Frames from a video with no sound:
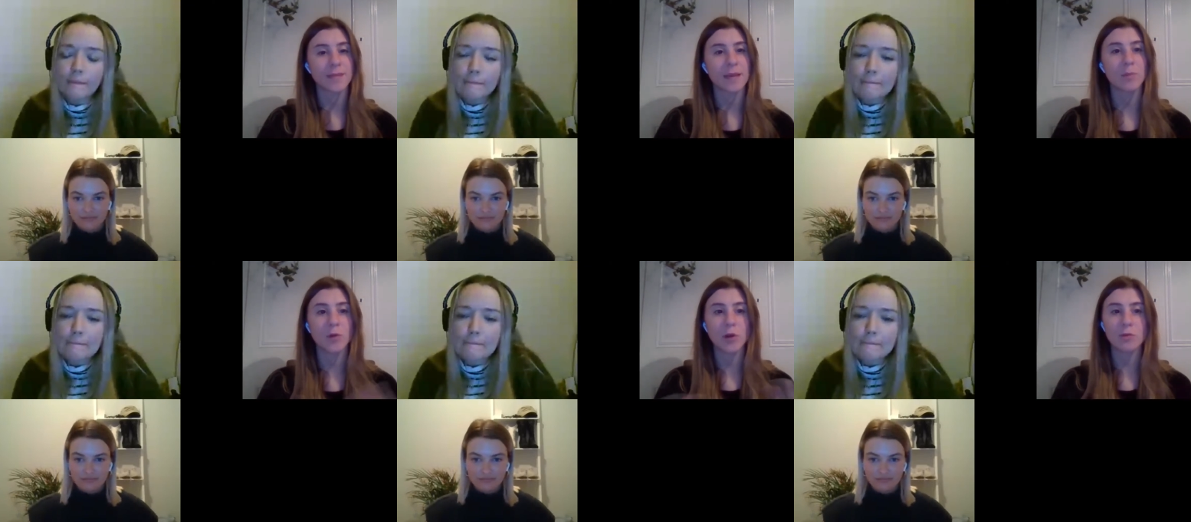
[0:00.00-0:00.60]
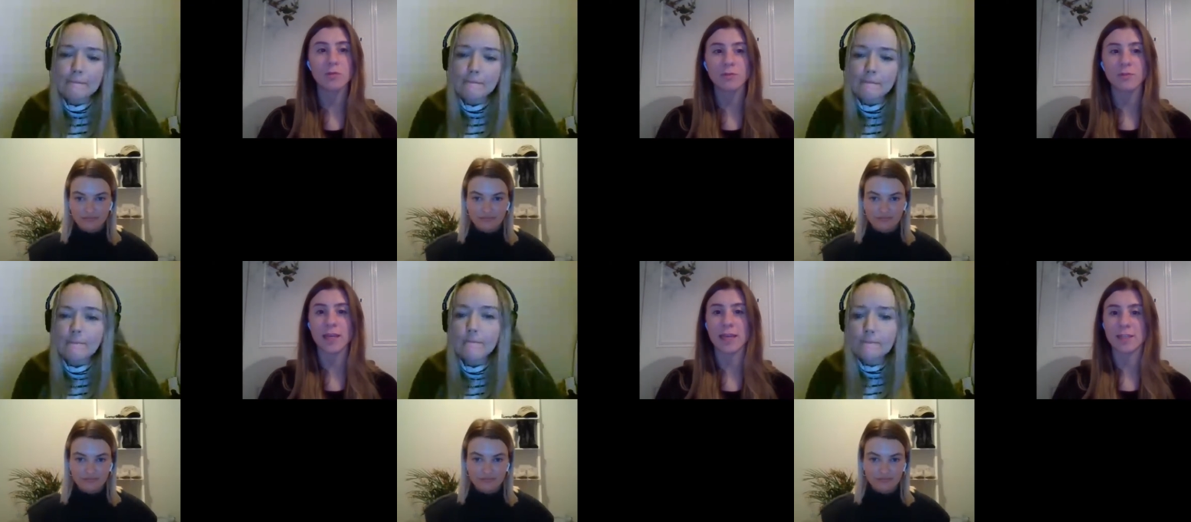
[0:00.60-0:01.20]
Speaker 1: improve
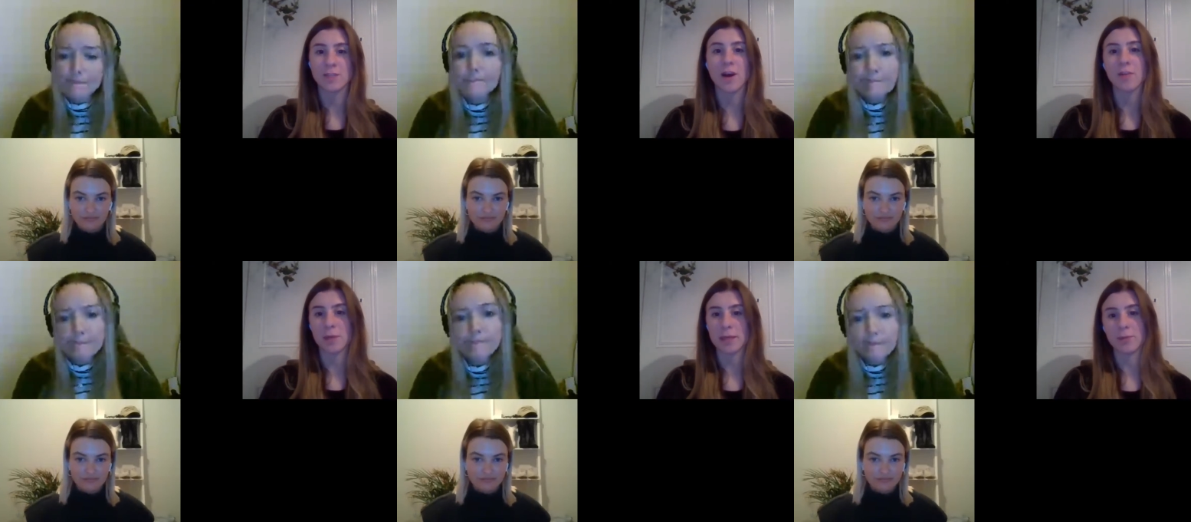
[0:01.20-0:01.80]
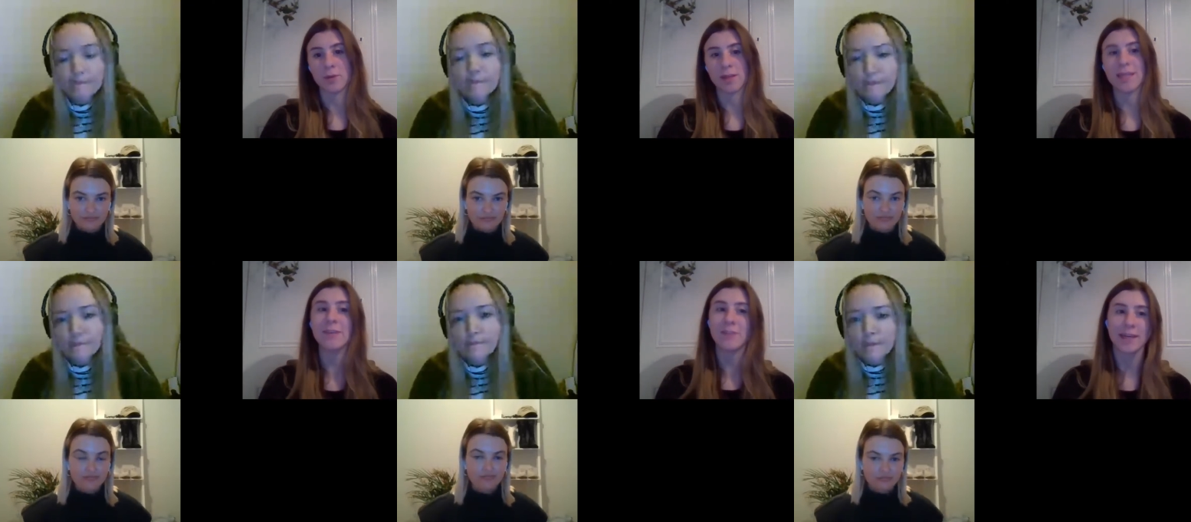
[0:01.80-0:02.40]
things for other people or
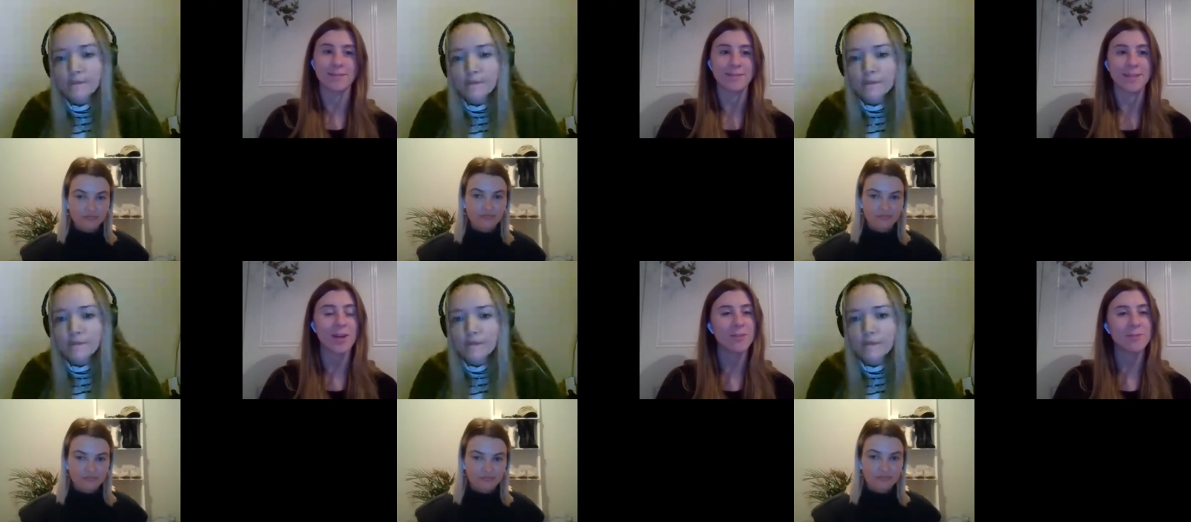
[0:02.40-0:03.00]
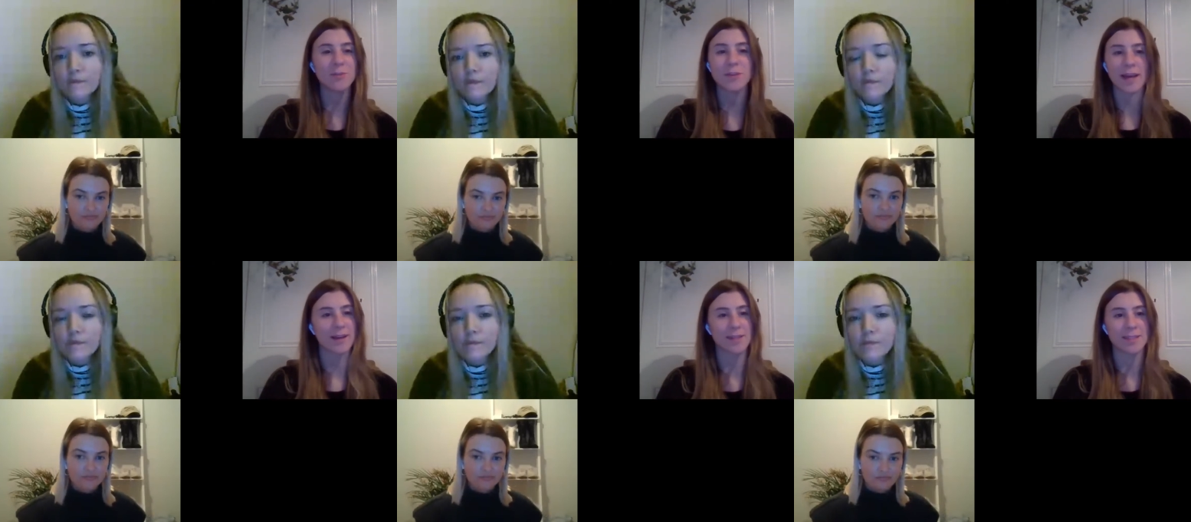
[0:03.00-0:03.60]
giving, you know, all mm. of
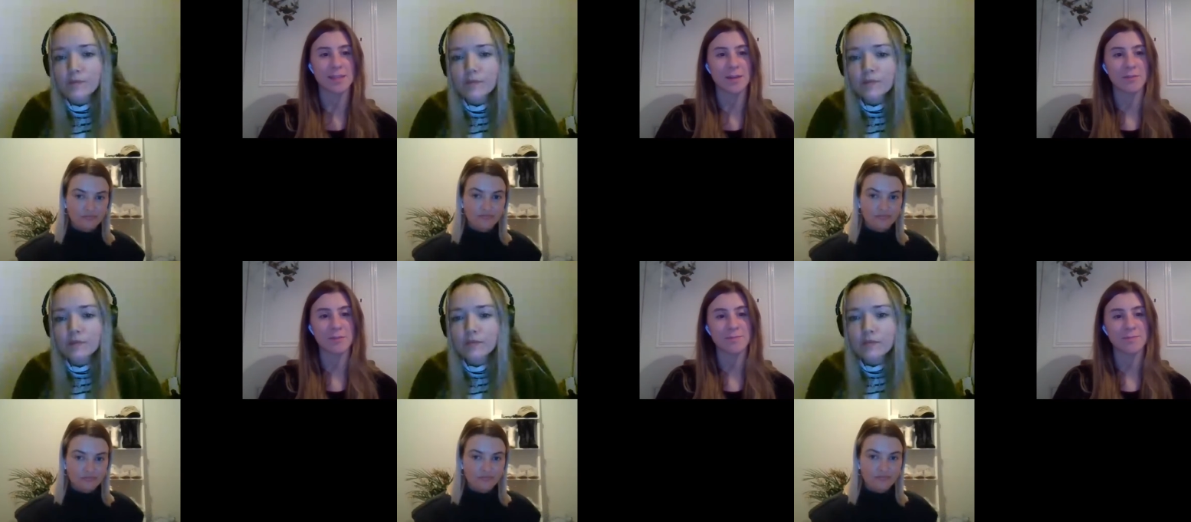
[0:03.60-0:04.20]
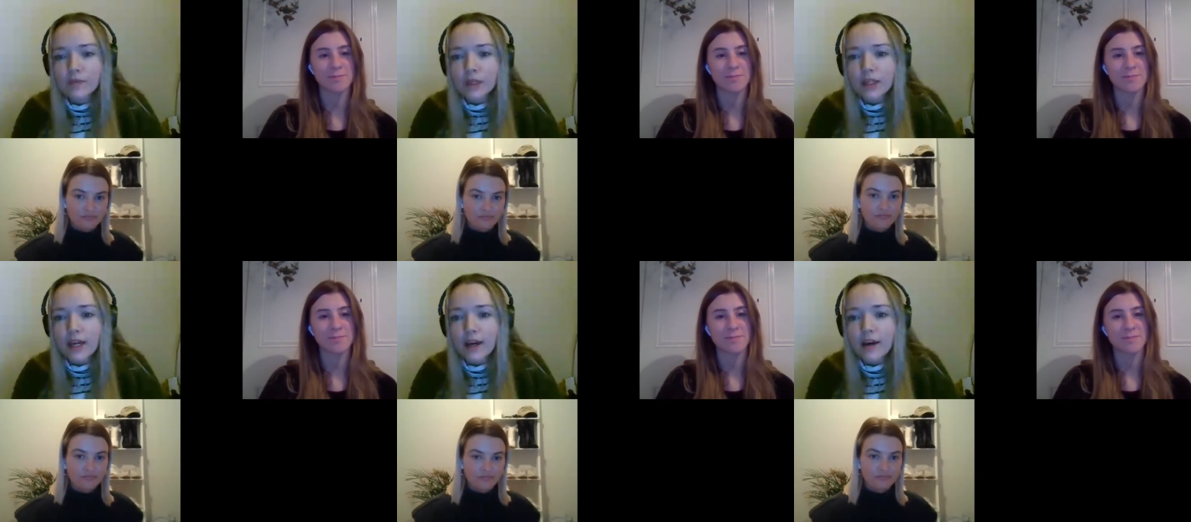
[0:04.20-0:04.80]
that hmm. kind of stuff.
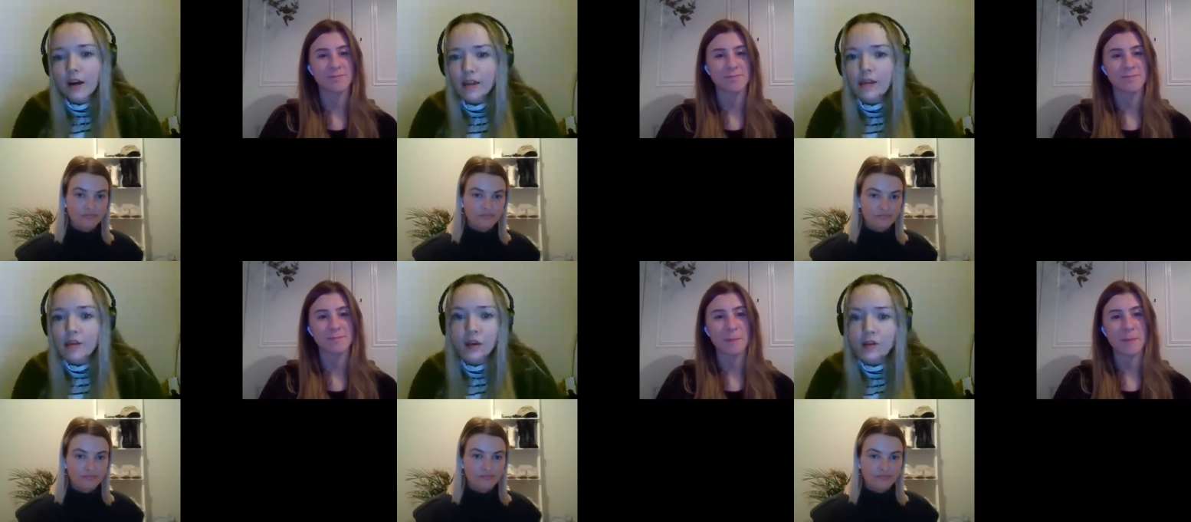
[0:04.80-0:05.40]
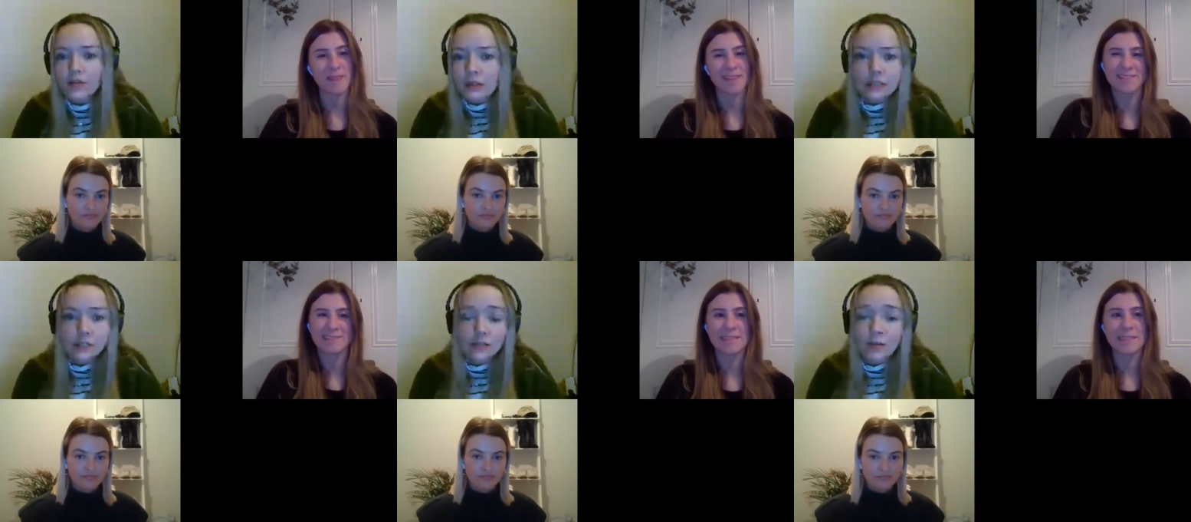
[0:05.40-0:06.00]
Speaker 2: Yeah, I think you guys have
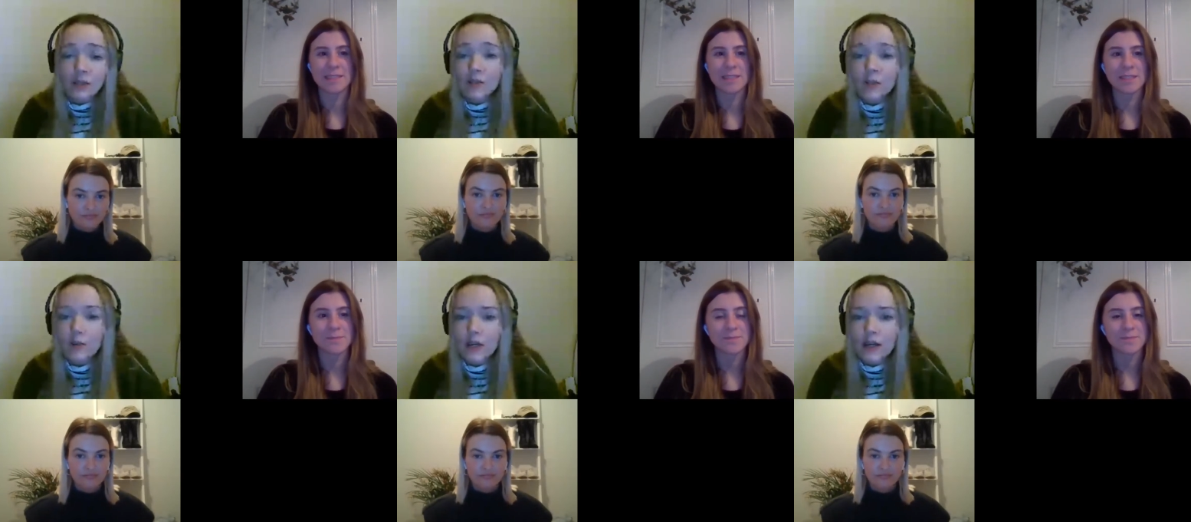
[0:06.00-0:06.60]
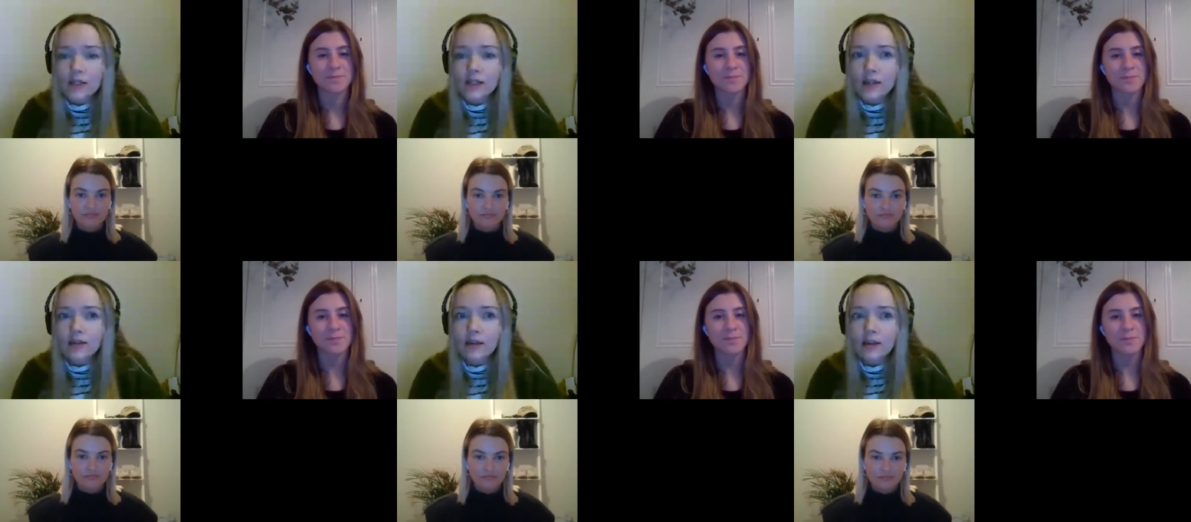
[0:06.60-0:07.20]
tapped into something super nice,
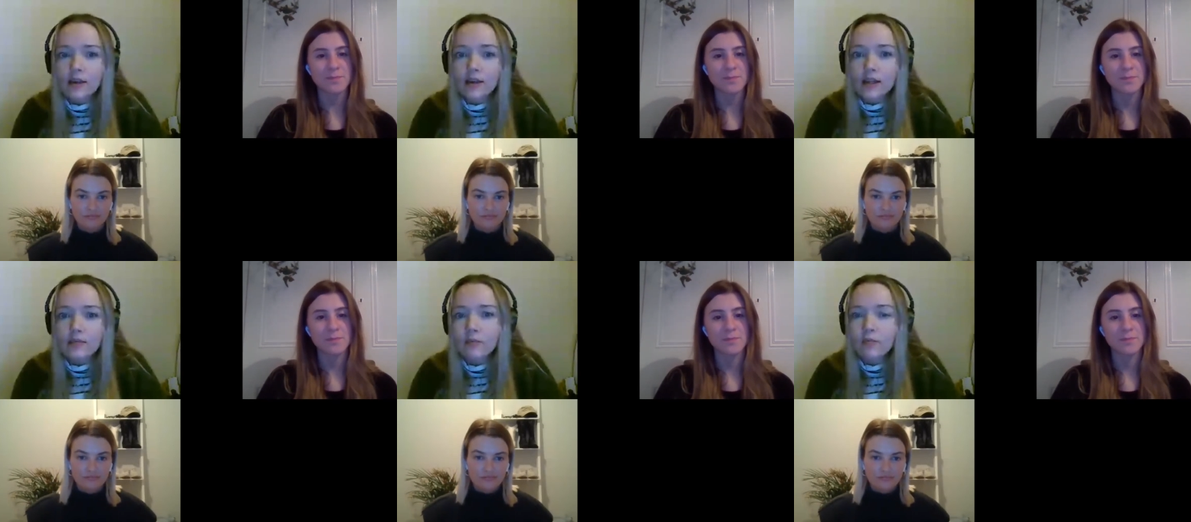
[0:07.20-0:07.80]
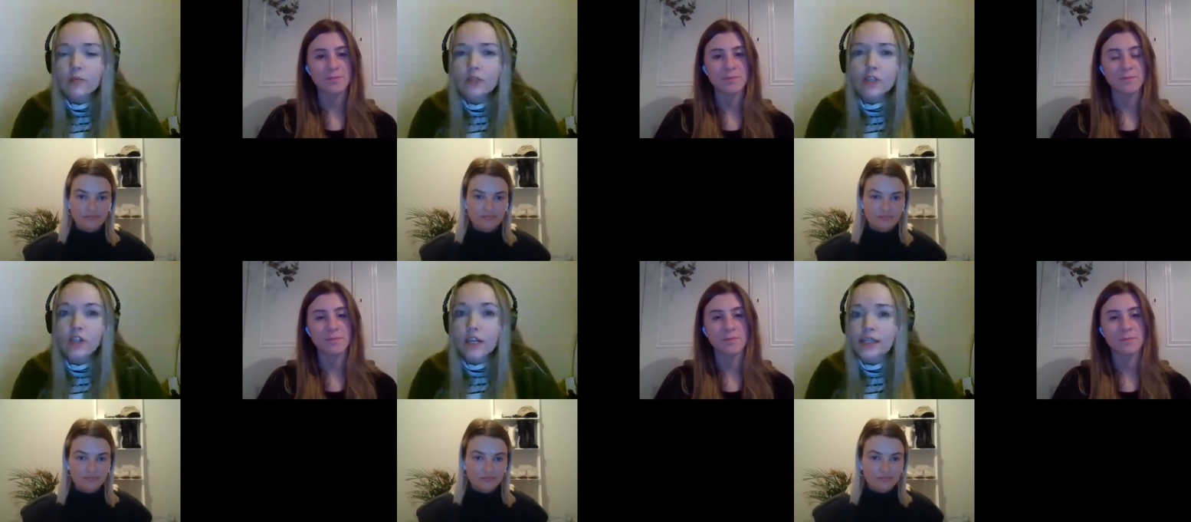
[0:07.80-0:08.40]
like
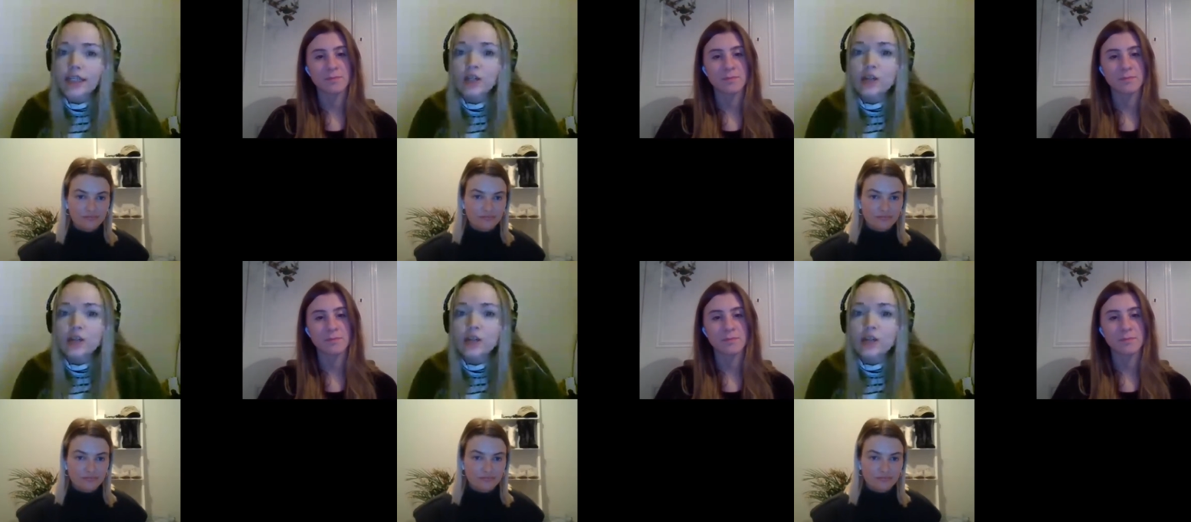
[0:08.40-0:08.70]
suggesting